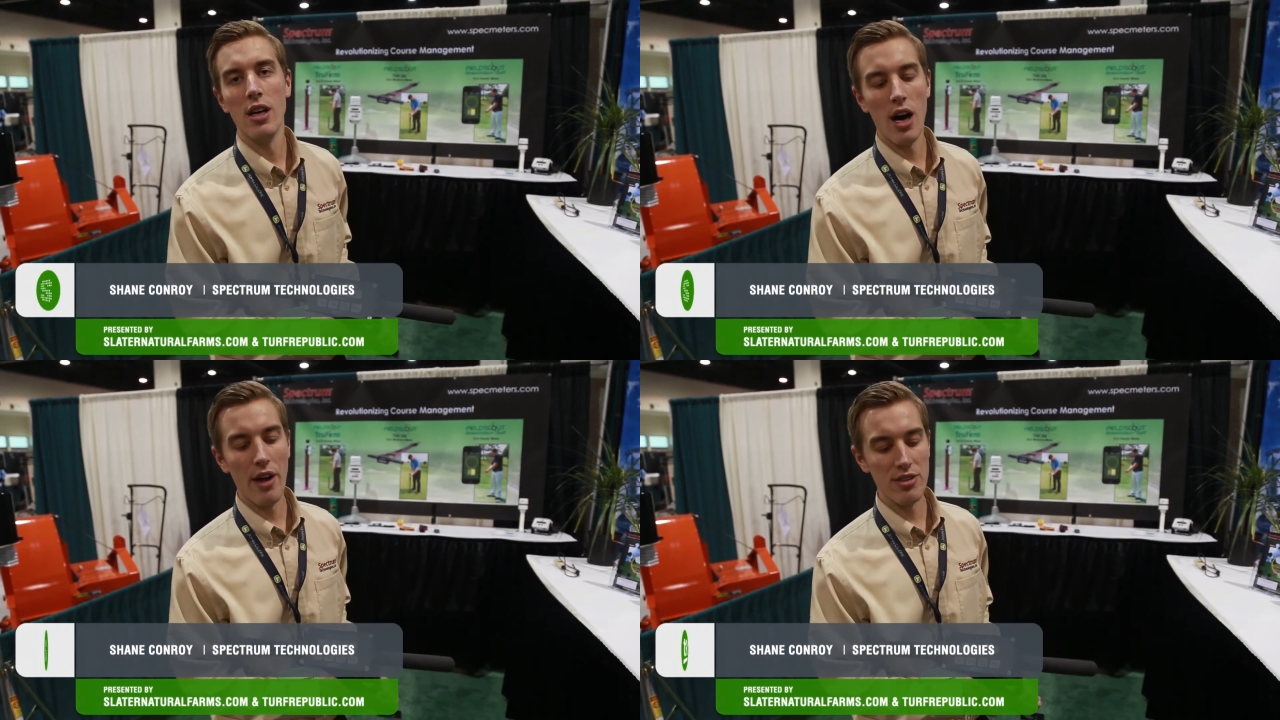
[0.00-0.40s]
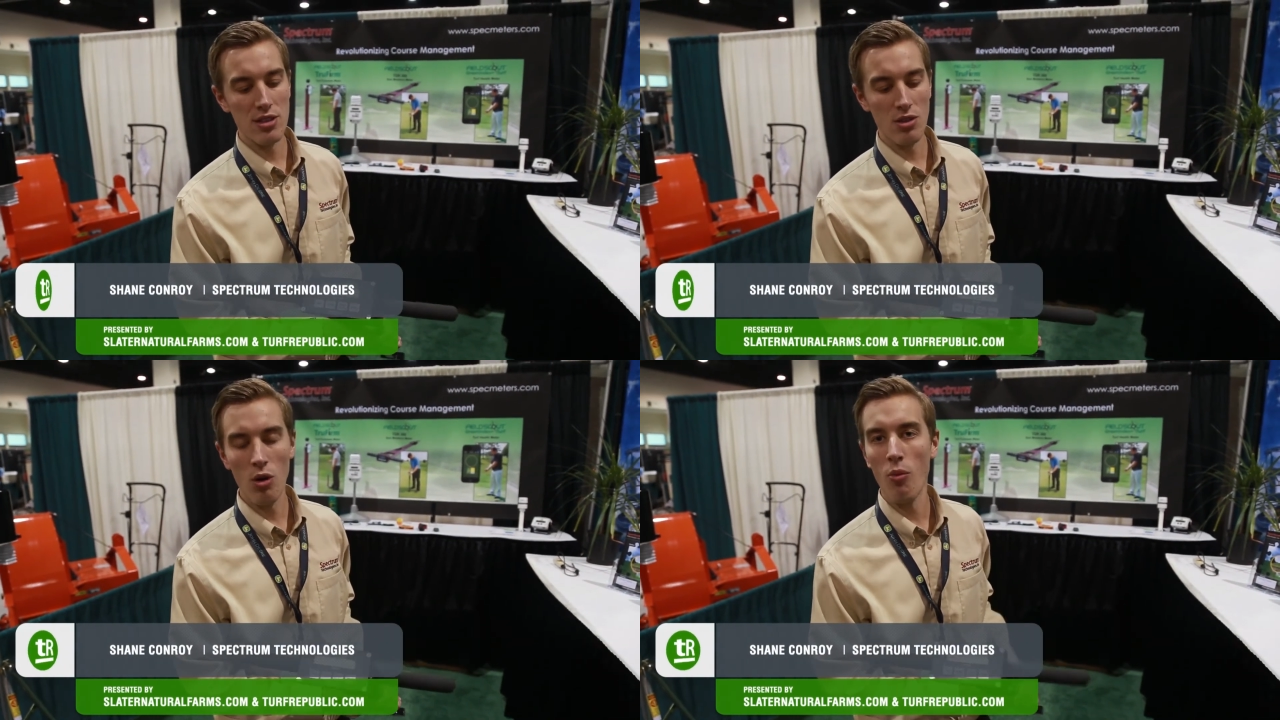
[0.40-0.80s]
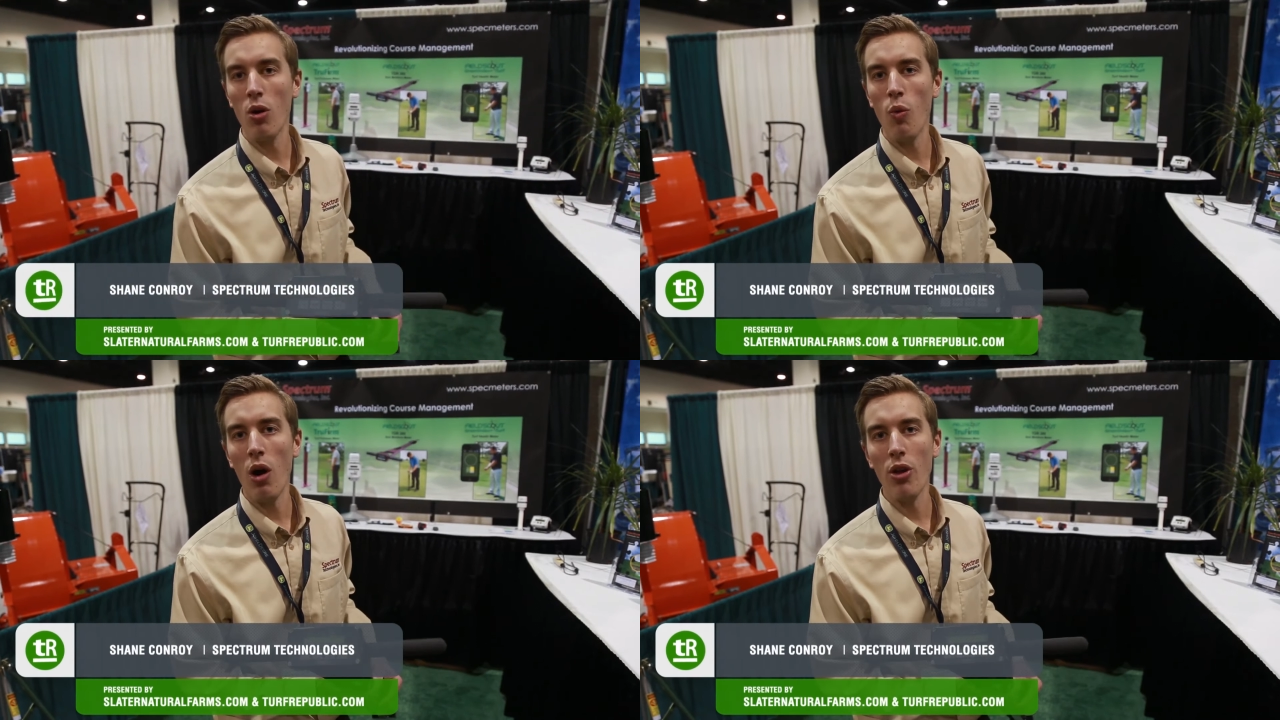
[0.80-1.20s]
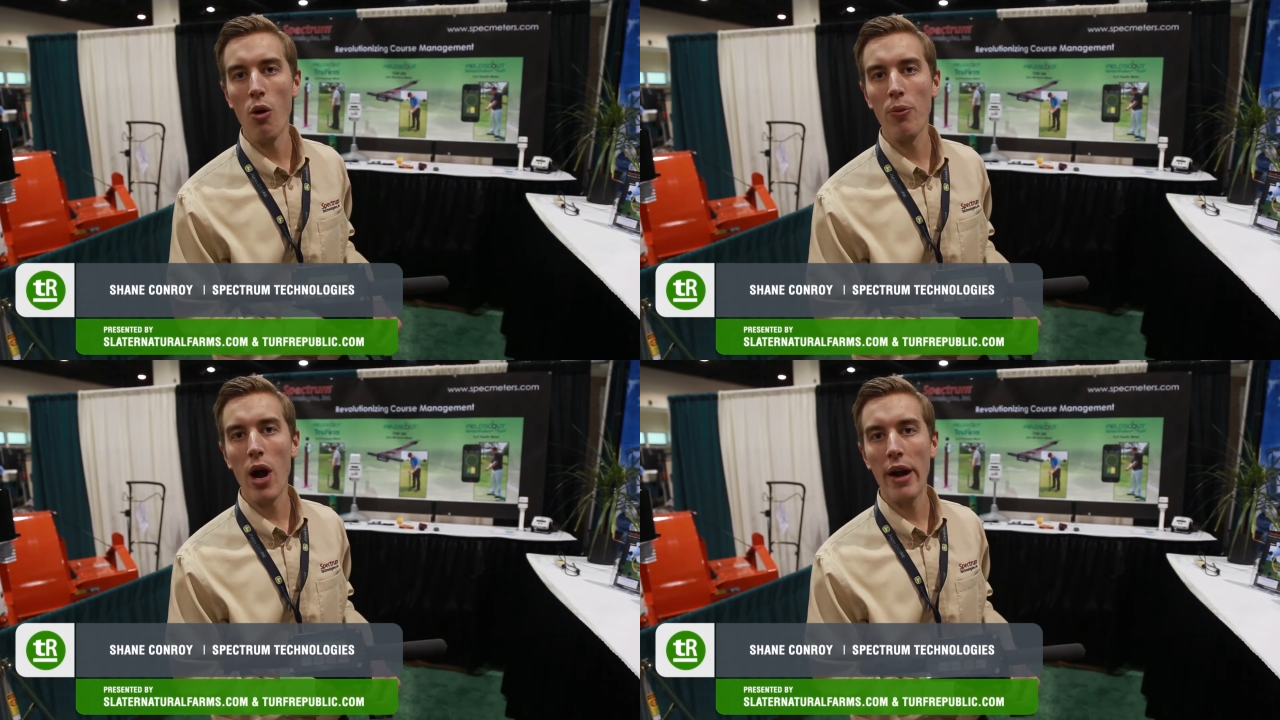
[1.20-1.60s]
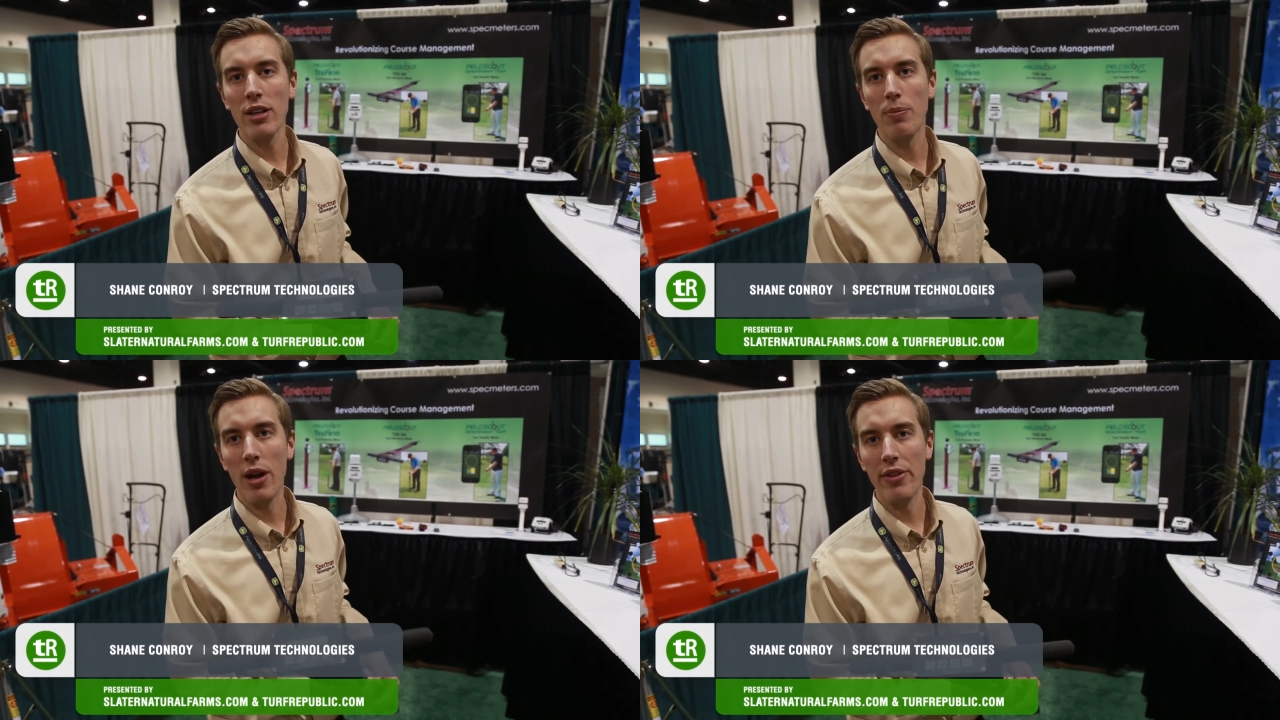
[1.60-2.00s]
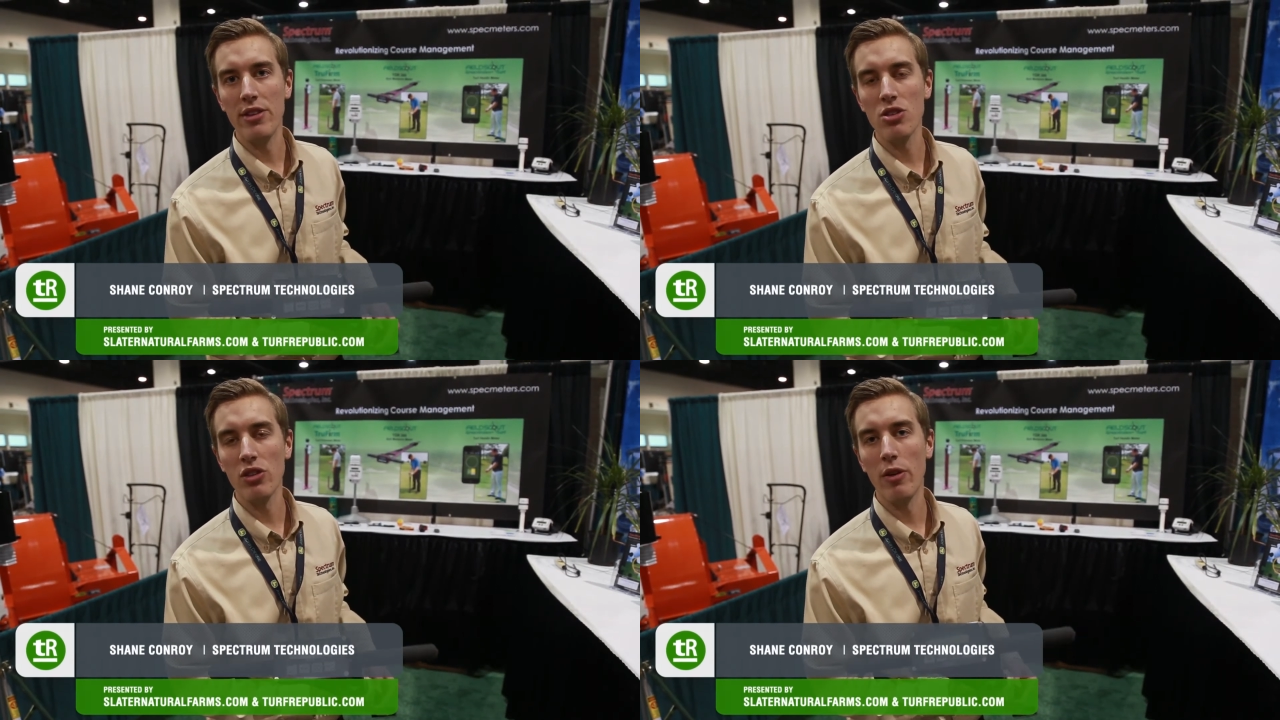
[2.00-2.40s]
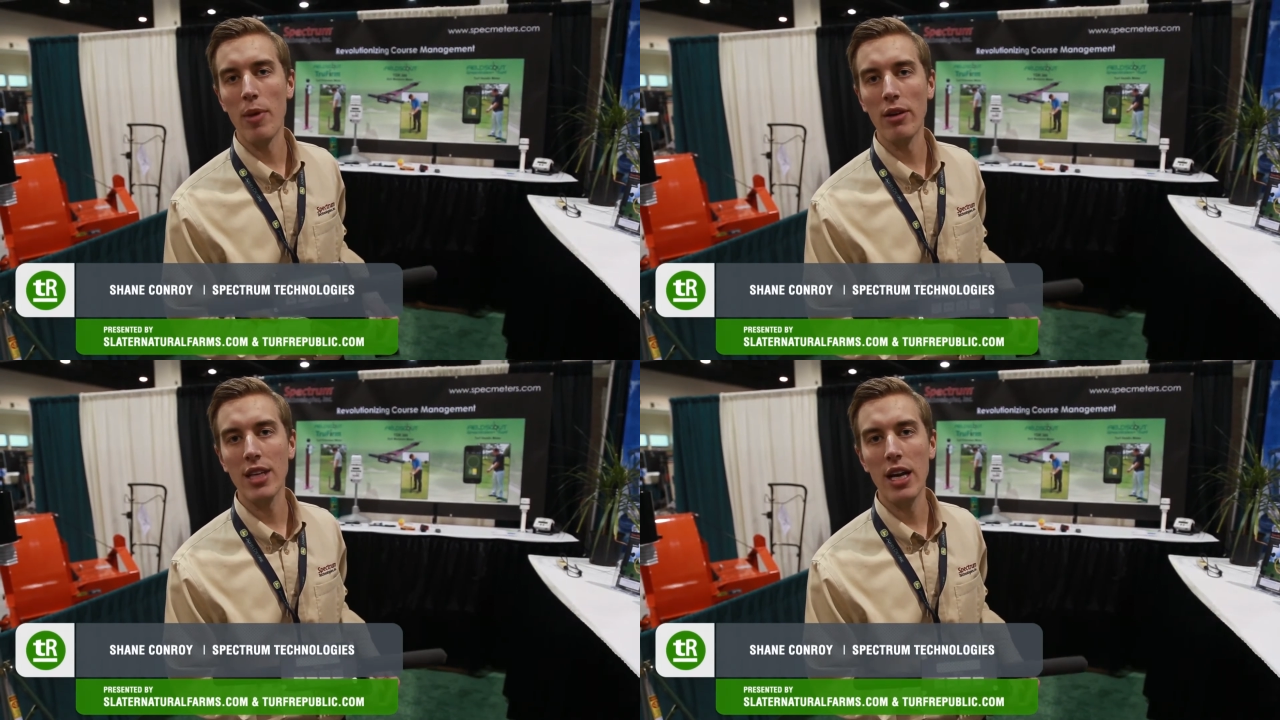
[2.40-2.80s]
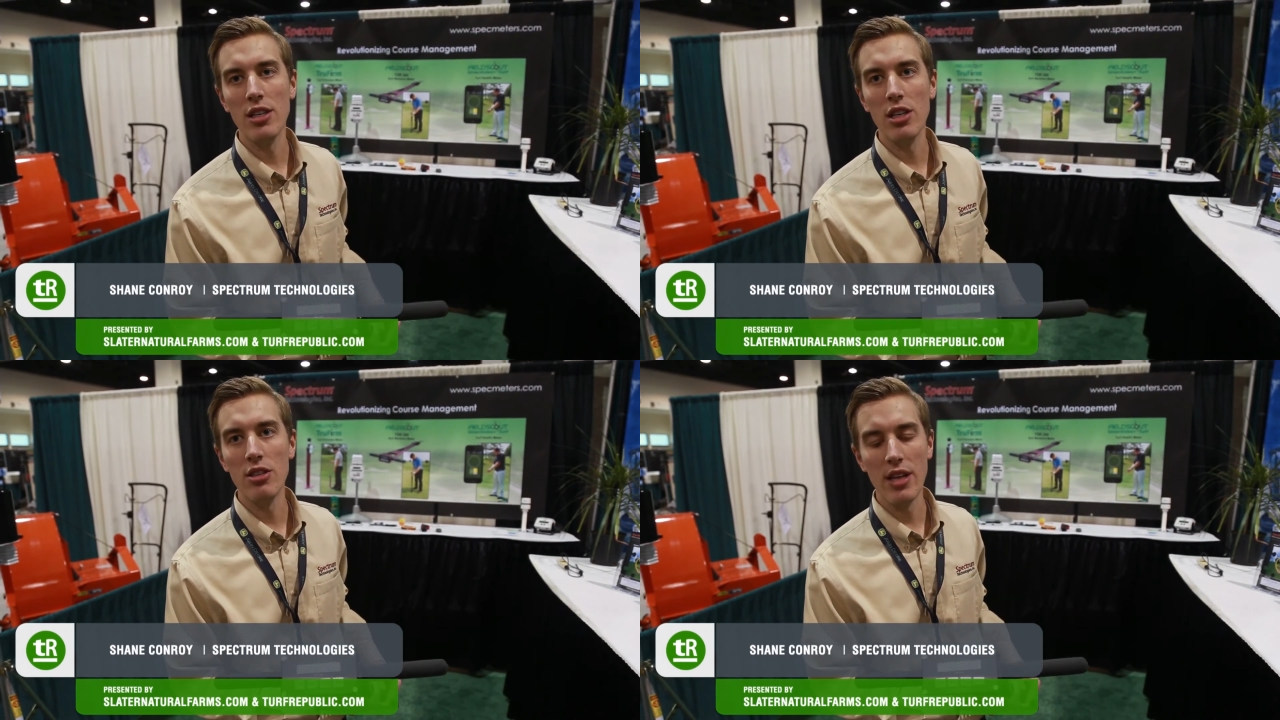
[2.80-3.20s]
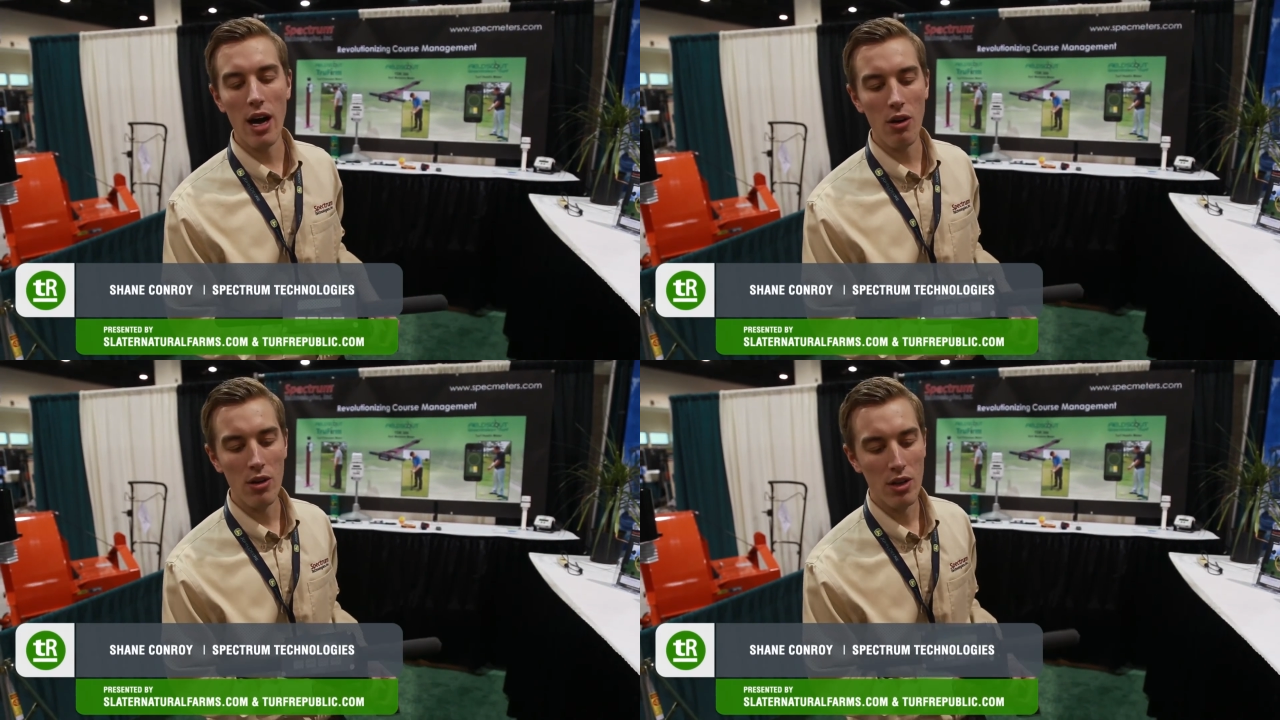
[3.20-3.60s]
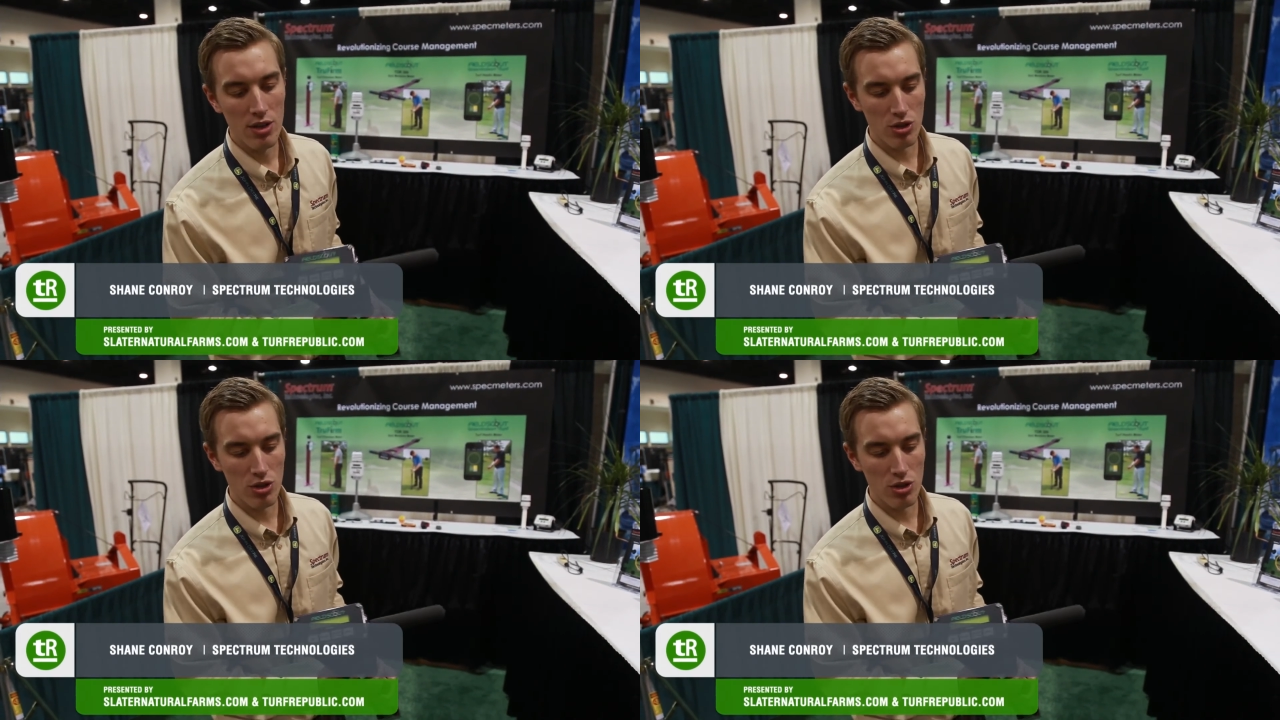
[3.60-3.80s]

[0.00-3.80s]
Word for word: Uh, this is a little more well-known product, been in the industry for about 10 years now.